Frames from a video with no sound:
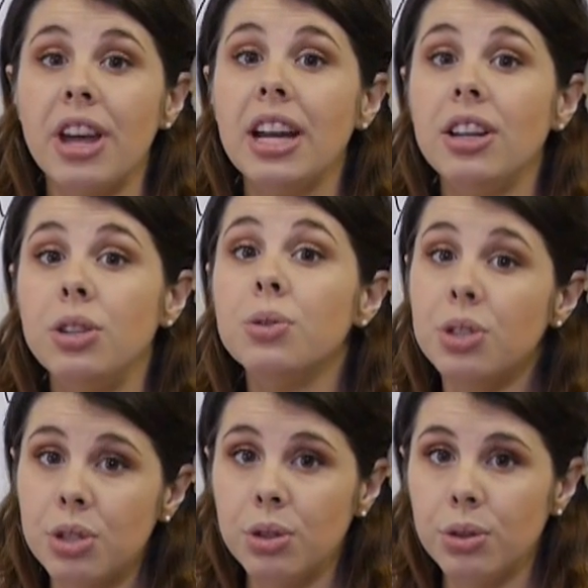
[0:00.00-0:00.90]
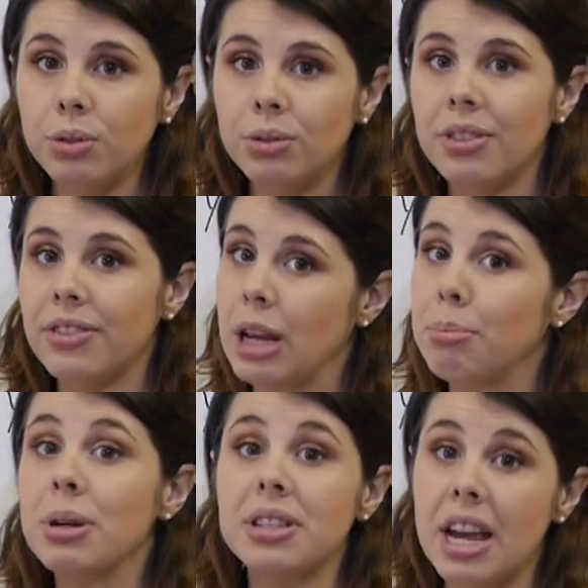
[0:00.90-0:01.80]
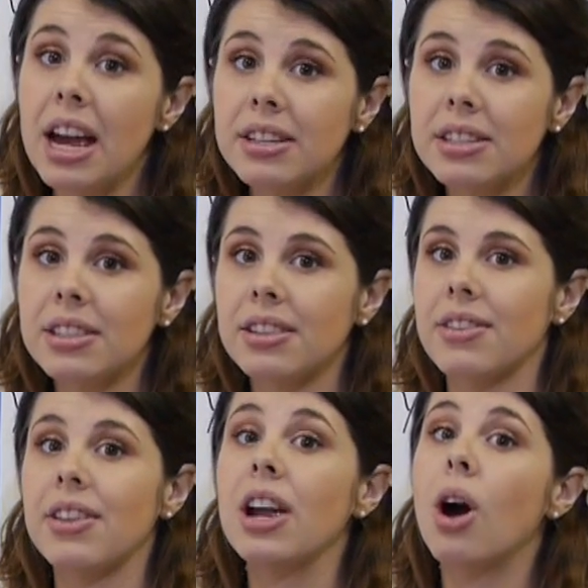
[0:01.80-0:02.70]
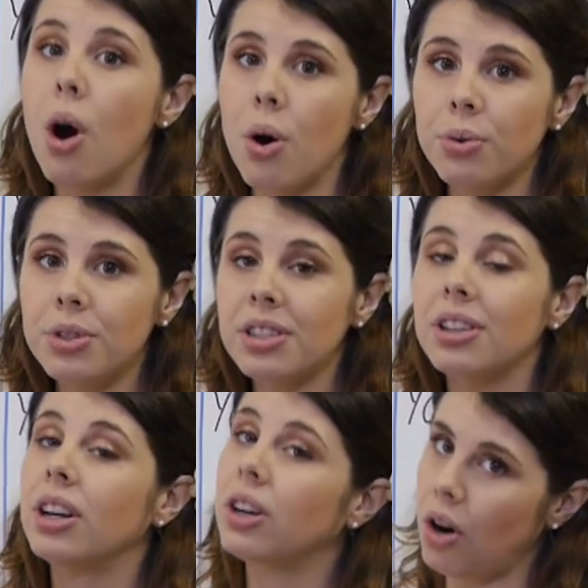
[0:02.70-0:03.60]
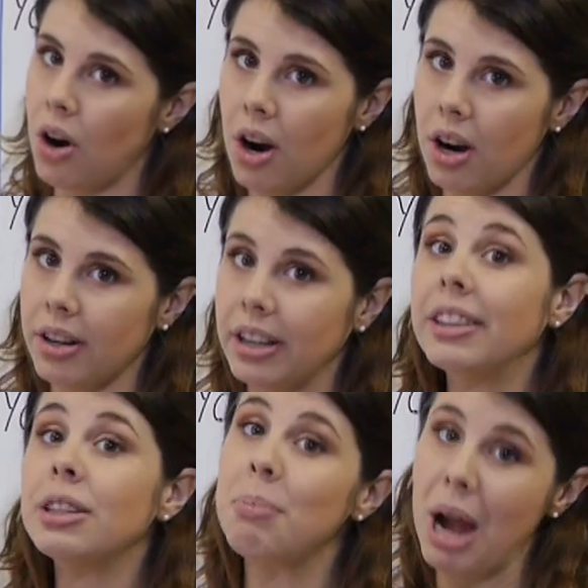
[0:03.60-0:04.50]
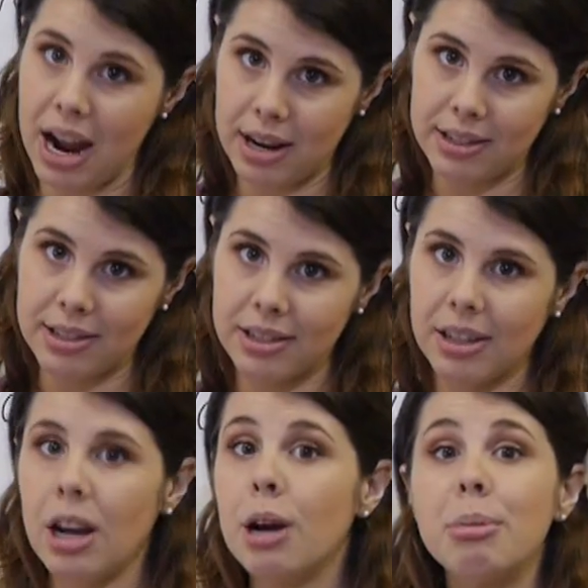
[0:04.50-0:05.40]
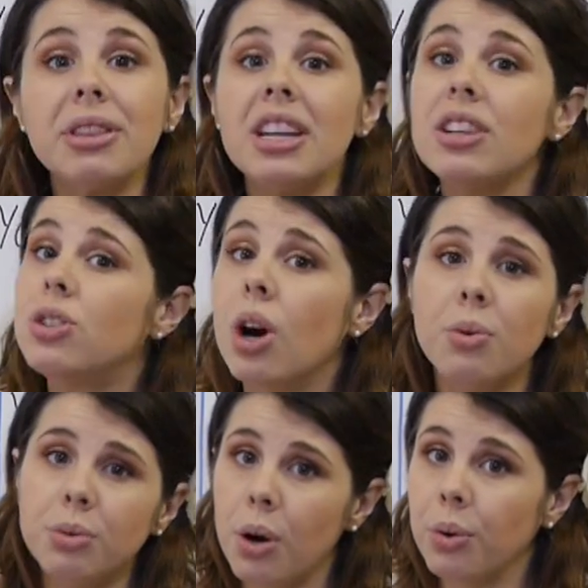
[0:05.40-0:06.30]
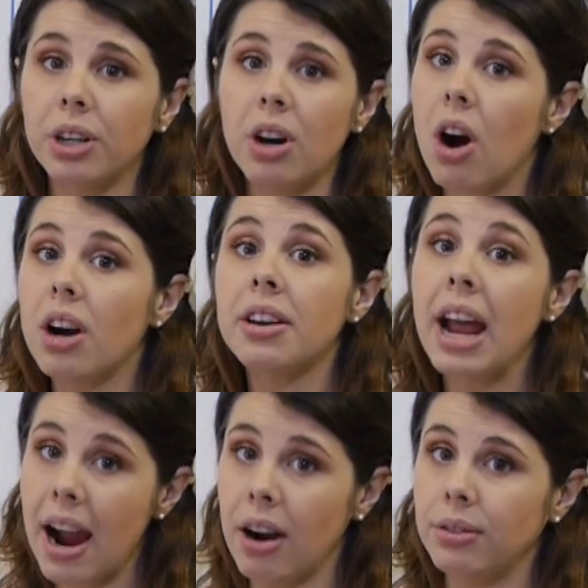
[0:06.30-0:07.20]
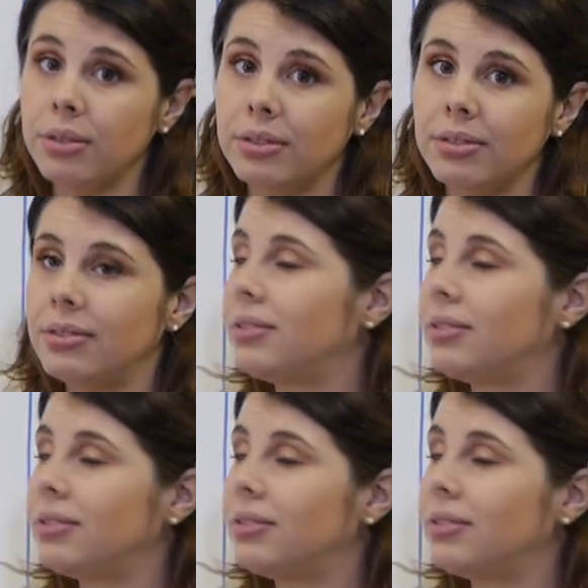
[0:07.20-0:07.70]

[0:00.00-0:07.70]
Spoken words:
they used to, they possessed, they owned a car in the past, but they don't own a car now.